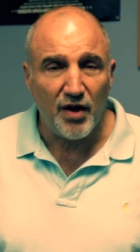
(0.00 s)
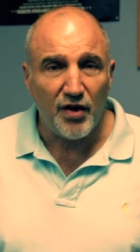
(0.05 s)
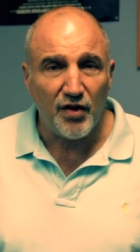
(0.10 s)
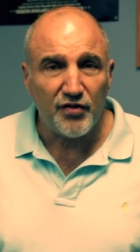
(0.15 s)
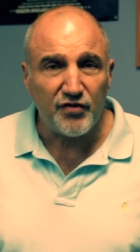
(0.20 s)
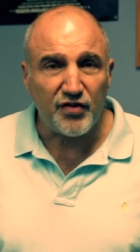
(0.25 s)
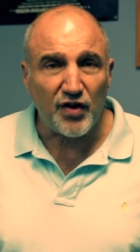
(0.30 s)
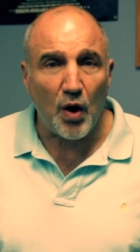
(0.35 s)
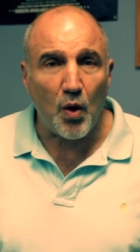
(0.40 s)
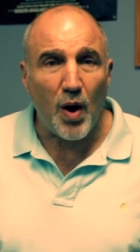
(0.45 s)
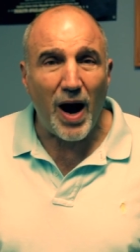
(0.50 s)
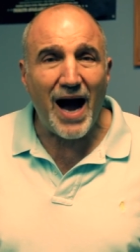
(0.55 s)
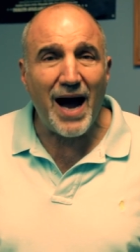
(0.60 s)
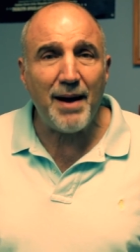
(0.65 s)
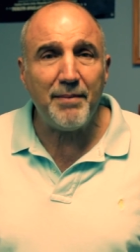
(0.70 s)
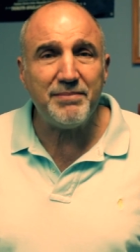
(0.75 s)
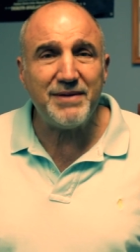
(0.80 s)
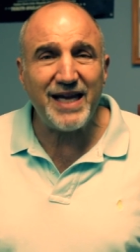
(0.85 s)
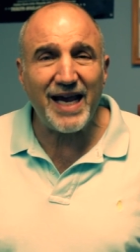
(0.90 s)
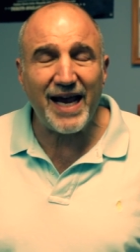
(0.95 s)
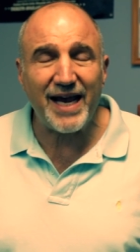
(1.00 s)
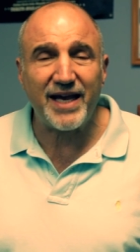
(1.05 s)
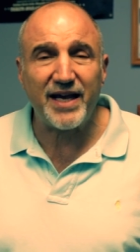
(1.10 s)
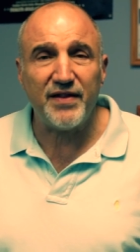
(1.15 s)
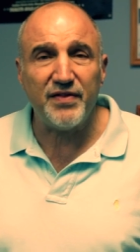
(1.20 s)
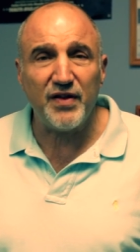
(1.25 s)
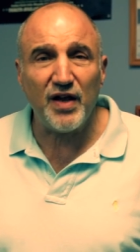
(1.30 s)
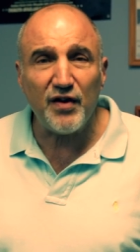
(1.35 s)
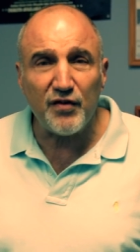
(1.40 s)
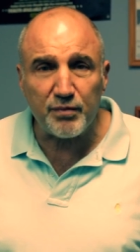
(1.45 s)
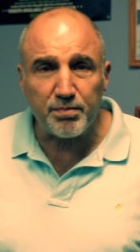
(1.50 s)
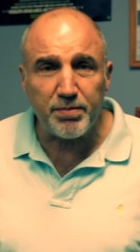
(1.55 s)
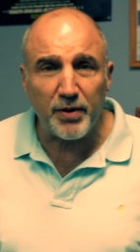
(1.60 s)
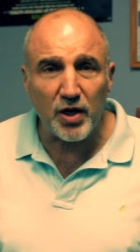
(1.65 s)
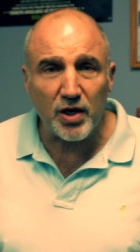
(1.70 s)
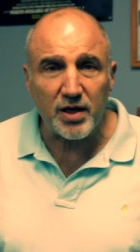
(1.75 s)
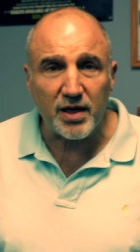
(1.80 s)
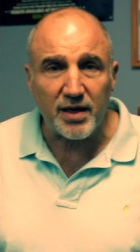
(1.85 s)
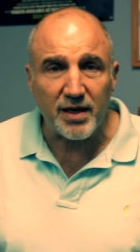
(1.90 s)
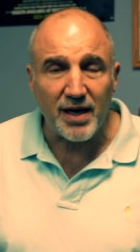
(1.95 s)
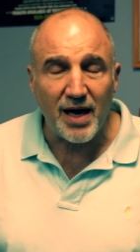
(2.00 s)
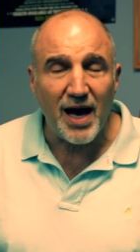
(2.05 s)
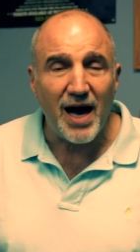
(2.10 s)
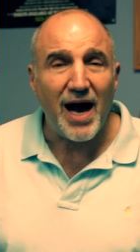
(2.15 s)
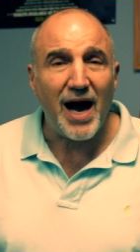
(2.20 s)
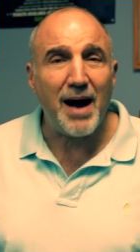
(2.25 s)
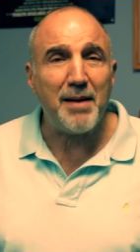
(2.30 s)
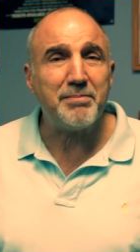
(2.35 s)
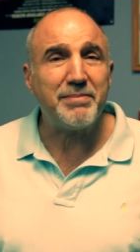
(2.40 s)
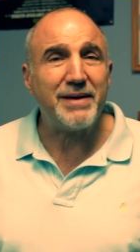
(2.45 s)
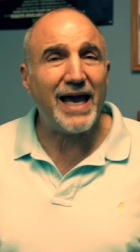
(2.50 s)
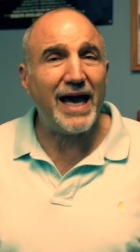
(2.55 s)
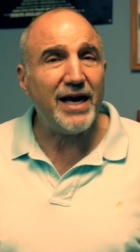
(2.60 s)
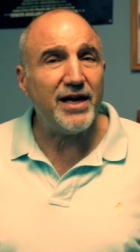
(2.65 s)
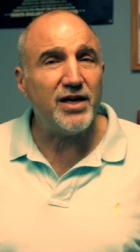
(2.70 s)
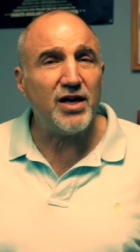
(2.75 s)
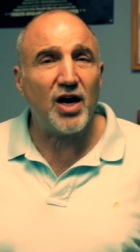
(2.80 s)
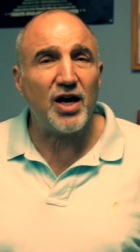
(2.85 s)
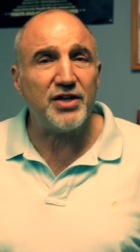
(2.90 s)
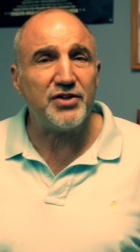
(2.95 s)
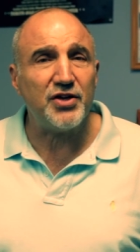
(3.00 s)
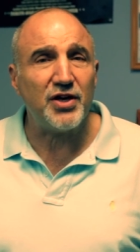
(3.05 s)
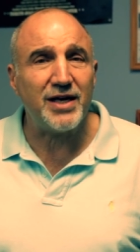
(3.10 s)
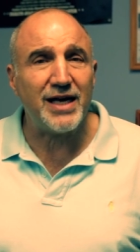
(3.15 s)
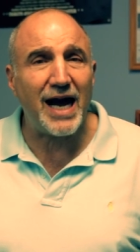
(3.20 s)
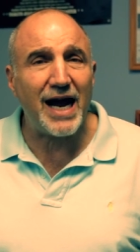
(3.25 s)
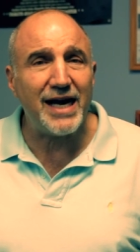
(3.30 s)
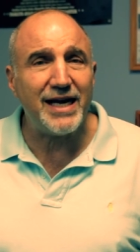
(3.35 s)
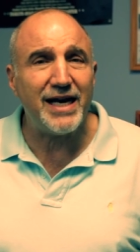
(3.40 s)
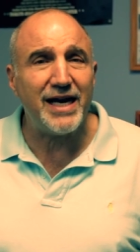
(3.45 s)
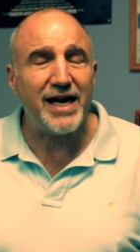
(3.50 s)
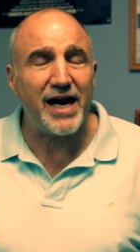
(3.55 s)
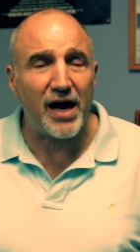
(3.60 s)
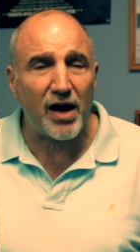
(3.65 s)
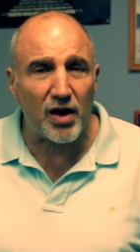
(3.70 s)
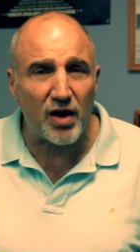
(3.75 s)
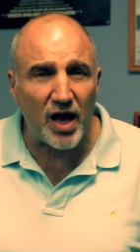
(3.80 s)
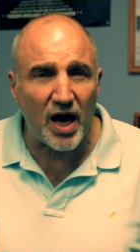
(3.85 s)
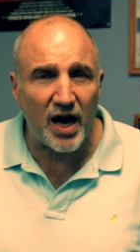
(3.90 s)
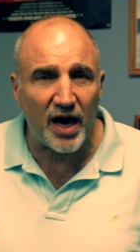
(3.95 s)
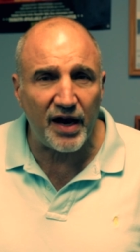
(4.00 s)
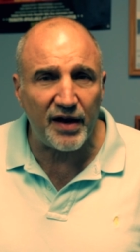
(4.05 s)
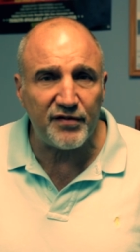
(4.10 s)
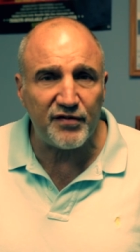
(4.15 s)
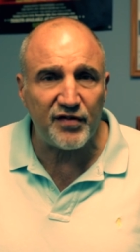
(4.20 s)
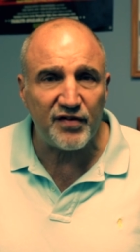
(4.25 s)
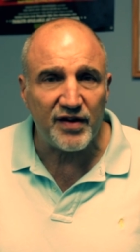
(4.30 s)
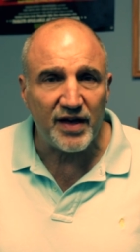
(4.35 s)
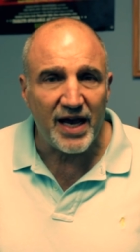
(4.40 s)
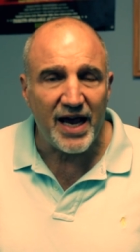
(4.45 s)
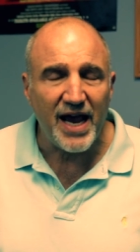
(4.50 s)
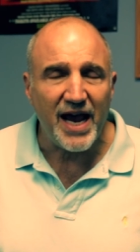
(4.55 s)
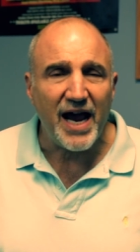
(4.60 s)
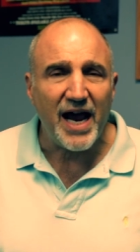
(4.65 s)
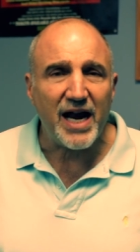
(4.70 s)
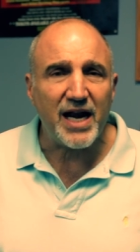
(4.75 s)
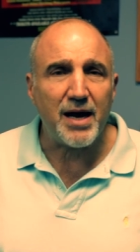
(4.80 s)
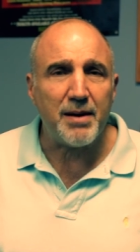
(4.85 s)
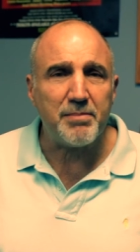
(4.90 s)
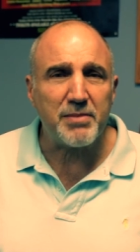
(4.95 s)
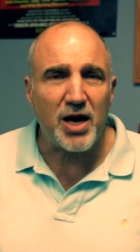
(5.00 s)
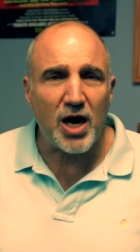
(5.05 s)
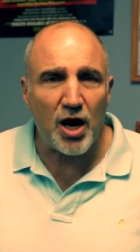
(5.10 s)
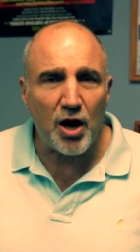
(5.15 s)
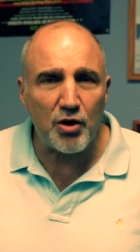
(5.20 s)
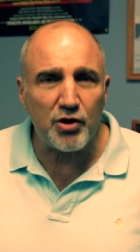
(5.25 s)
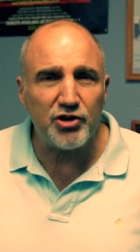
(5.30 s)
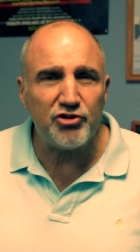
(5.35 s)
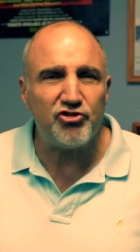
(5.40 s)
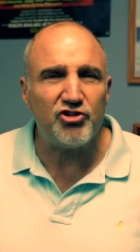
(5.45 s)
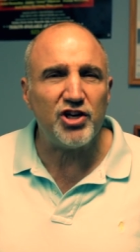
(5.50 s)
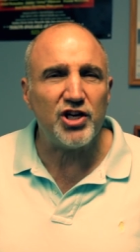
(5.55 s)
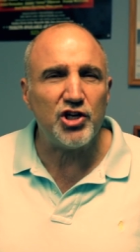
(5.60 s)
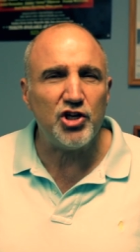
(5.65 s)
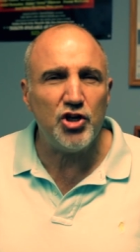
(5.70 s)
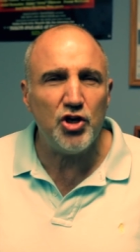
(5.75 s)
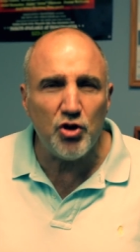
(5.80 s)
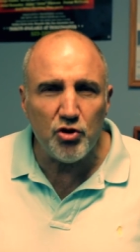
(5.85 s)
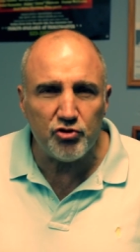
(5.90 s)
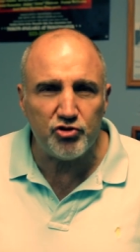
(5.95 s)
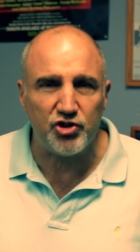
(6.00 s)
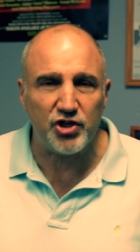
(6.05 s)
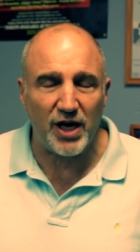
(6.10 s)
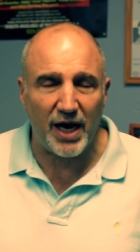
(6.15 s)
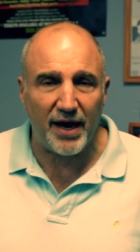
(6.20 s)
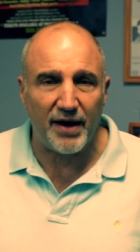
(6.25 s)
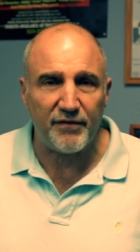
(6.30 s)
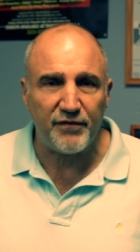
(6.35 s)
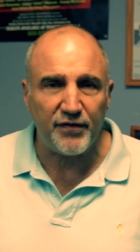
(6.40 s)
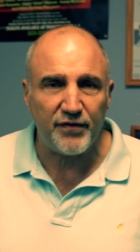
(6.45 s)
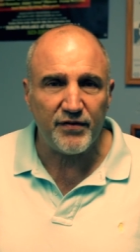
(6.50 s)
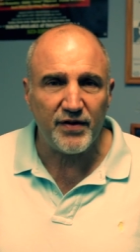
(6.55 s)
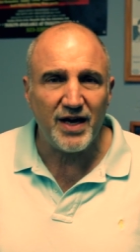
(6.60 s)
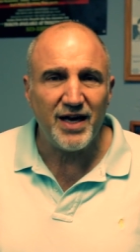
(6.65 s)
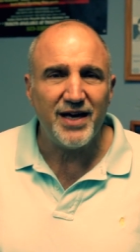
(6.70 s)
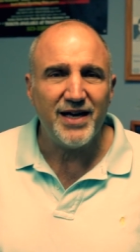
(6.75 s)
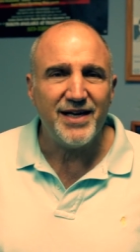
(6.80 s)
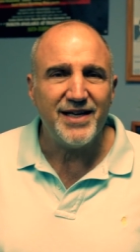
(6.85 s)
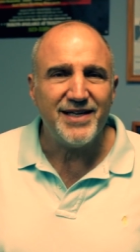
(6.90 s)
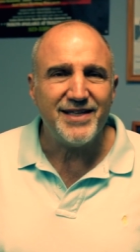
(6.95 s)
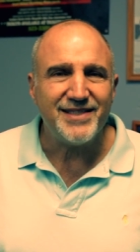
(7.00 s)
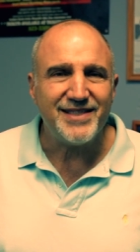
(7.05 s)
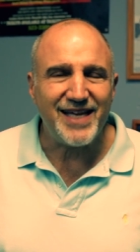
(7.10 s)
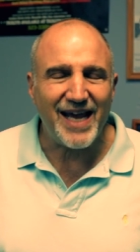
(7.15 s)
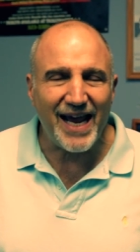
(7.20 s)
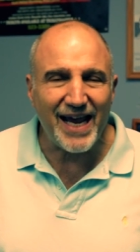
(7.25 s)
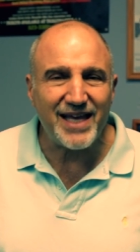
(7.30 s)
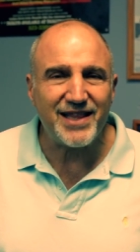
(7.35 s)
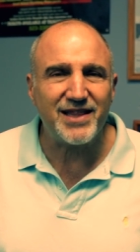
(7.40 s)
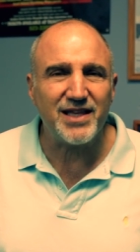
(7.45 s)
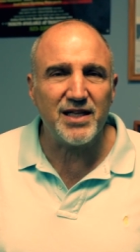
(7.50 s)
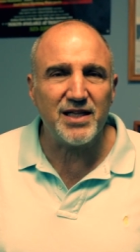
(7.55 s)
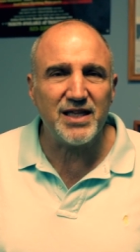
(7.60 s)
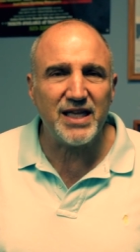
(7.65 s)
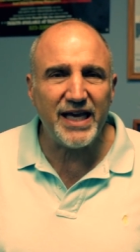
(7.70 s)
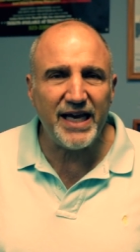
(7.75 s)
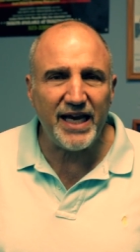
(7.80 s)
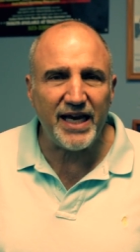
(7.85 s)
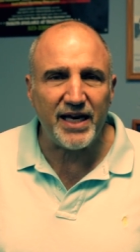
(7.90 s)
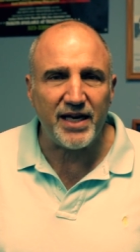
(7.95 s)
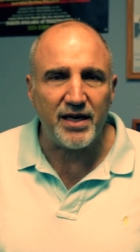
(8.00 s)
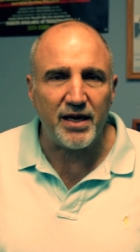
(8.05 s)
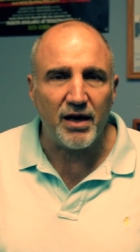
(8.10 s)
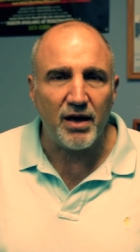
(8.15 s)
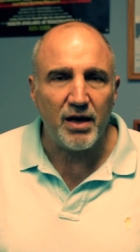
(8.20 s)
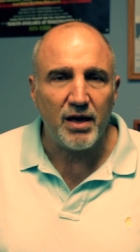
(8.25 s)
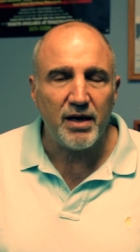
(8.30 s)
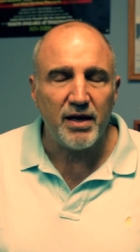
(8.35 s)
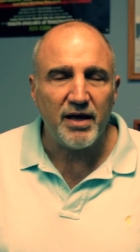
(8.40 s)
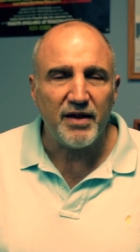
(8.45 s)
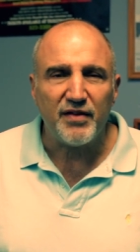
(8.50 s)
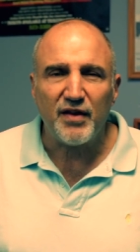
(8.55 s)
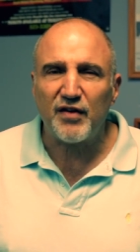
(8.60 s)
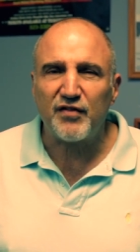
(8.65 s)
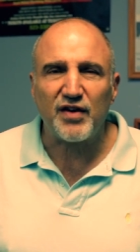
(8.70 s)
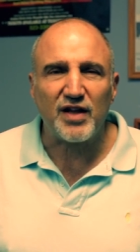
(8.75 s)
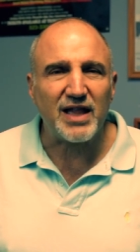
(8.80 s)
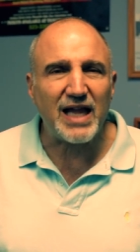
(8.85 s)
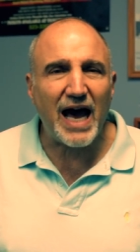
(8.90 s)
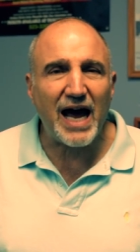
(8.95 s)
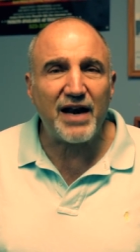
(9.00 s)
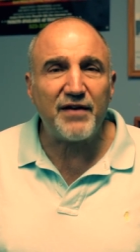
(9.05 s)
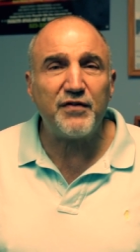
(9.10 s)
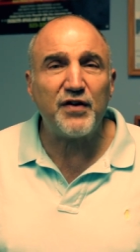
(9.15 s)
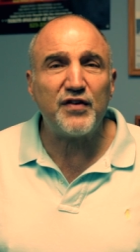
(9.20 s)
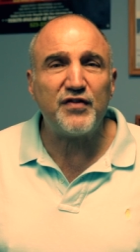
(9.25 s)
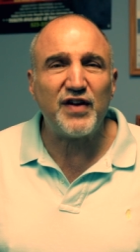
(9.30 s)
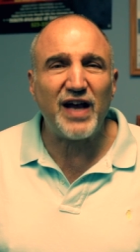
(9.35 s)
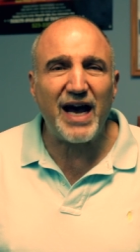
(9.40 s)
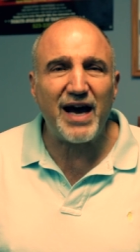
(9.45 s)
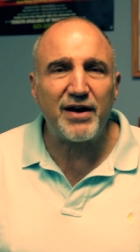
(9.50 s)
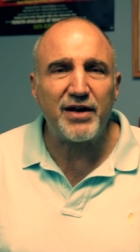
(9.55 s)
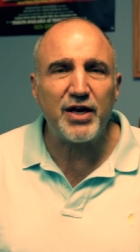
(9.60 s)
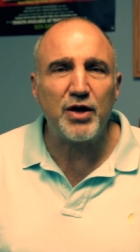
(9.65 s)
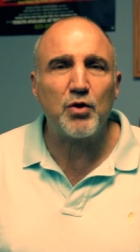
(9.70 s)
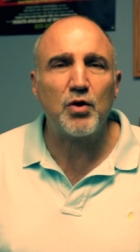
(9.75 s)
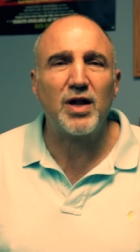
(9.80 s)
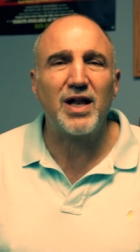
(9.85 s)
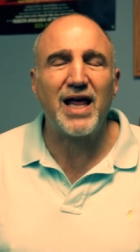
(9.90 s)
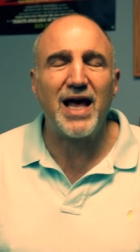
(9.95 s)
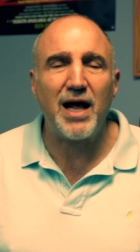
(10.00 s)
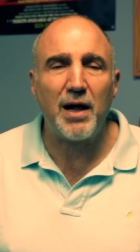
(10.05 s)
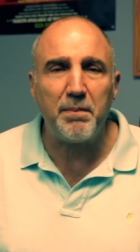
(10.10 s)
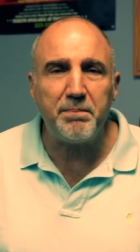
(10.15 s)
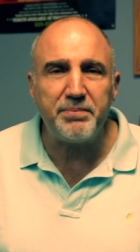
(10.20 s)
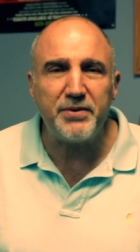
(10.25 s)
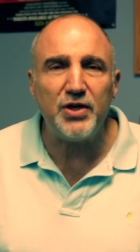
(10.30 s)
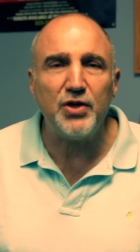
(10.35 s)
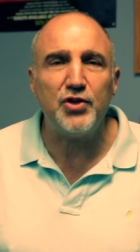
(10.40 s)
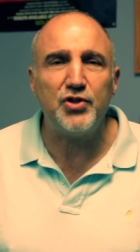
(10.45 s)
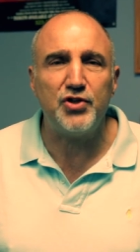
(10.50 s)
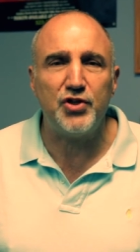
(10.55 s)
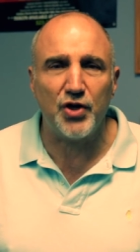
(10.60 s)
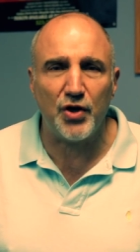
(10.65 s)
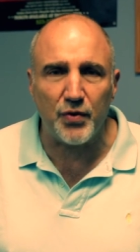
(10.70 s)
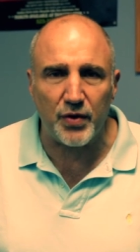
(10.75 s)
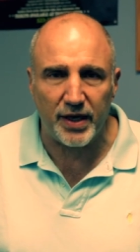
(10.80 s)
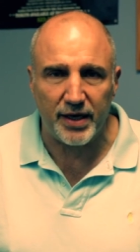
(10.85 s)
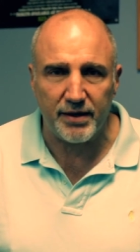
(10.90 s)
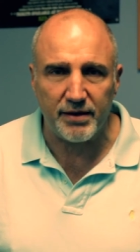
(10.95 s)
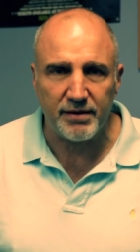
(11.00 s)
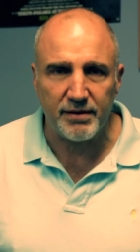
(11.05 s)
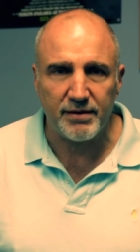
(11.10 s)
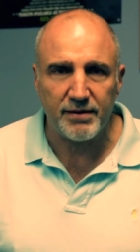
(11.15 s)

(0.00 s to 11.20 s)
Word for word: So I'm taking this book, I'm getting on United Airlines, and I'm encouraging you, Jeff, take the lead. There's a lot of us out here who'll help you do it.